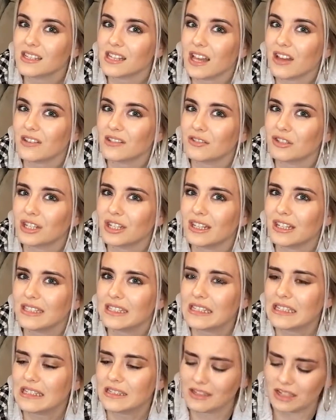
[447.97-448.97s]

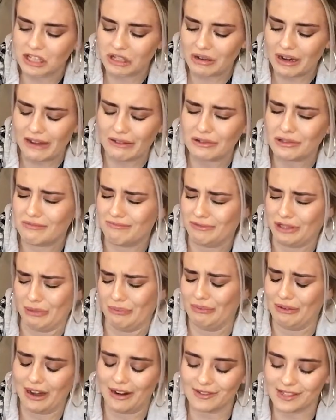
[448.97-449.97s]
I don't know how to
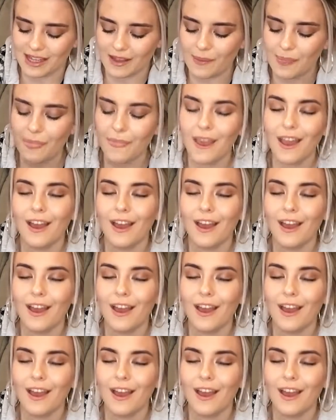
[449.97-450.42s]
pronounce it.